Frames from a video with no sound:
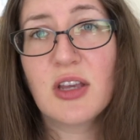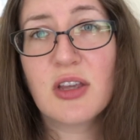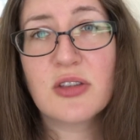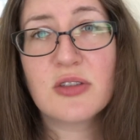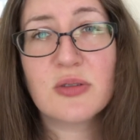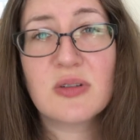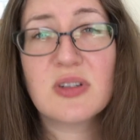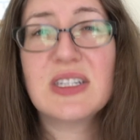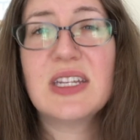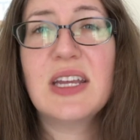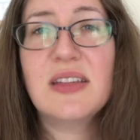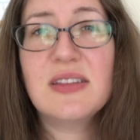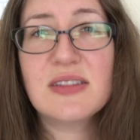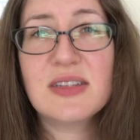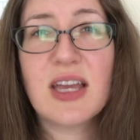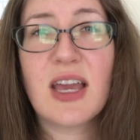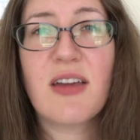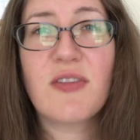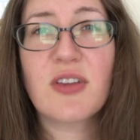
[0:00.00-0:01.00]
So it tends
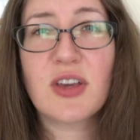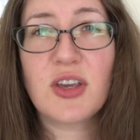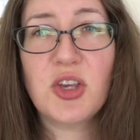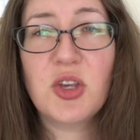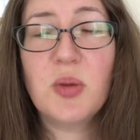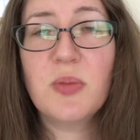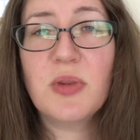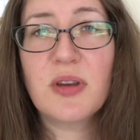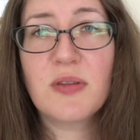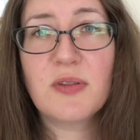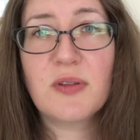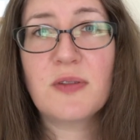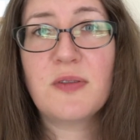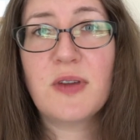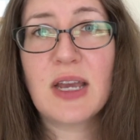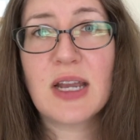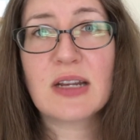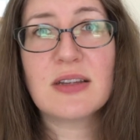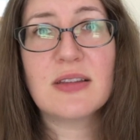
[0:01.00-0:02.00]
to have a cumulative
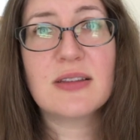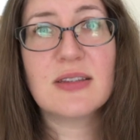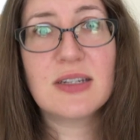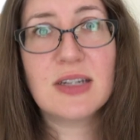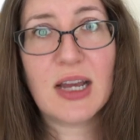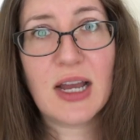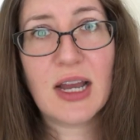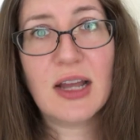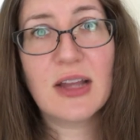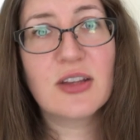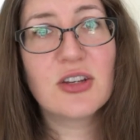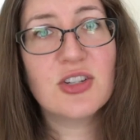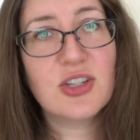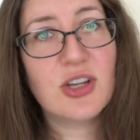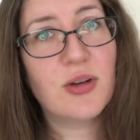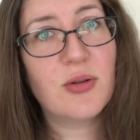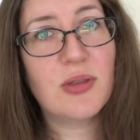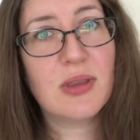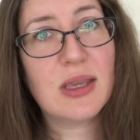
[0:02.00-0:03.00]
effect. It's not
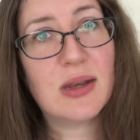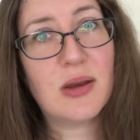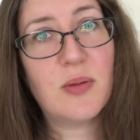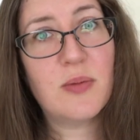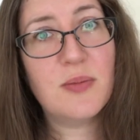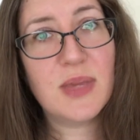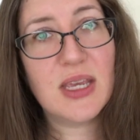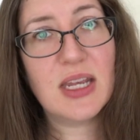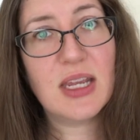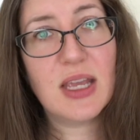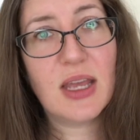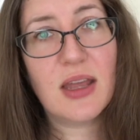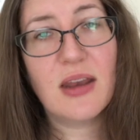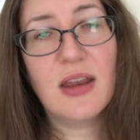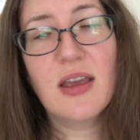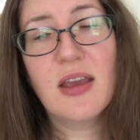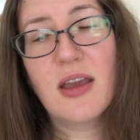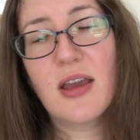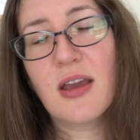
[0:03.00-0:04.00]
generally an
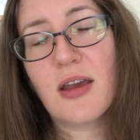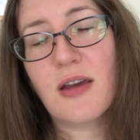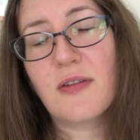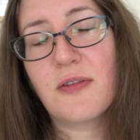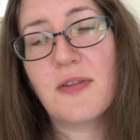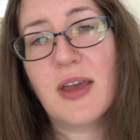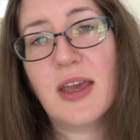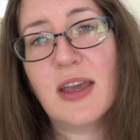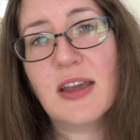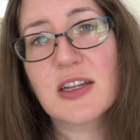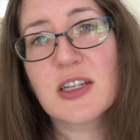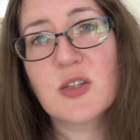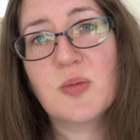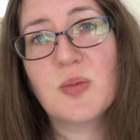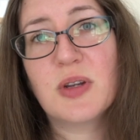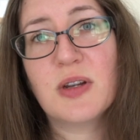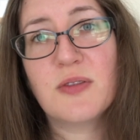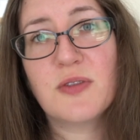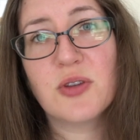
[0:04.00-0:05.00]
immediate effect,
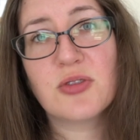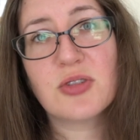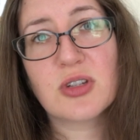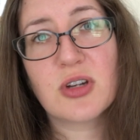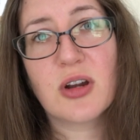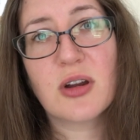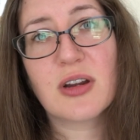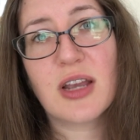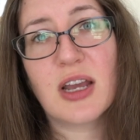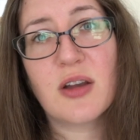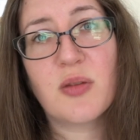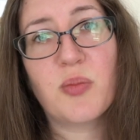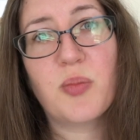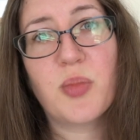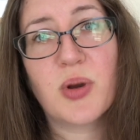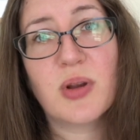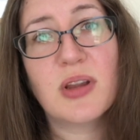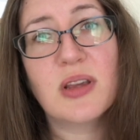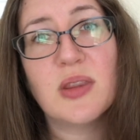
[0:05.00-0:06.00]
but if you start kind of
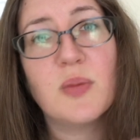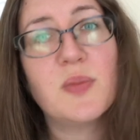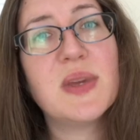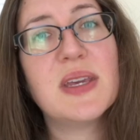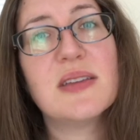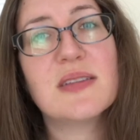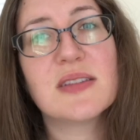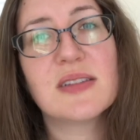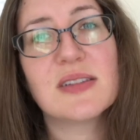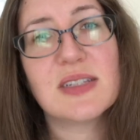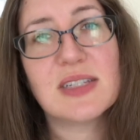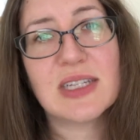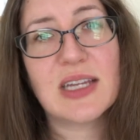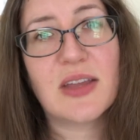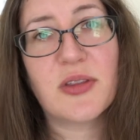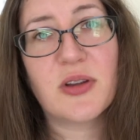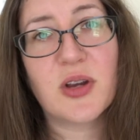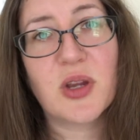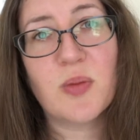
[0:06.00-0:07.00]
putting the pieces
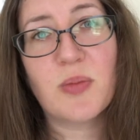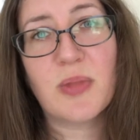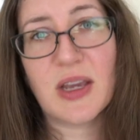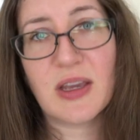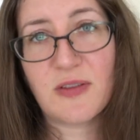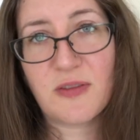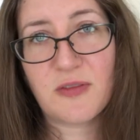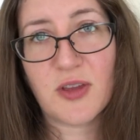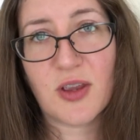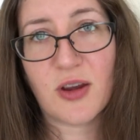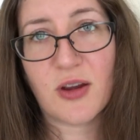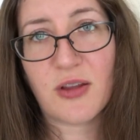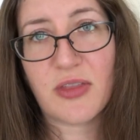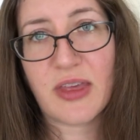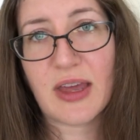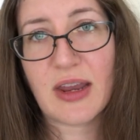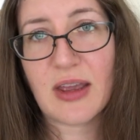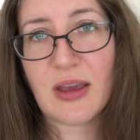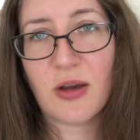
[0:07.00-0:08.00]
together, you might figure
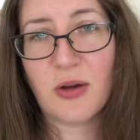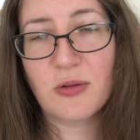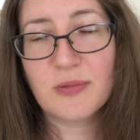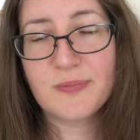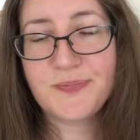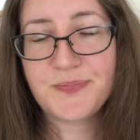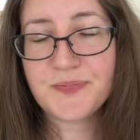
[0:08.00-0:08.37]
that out.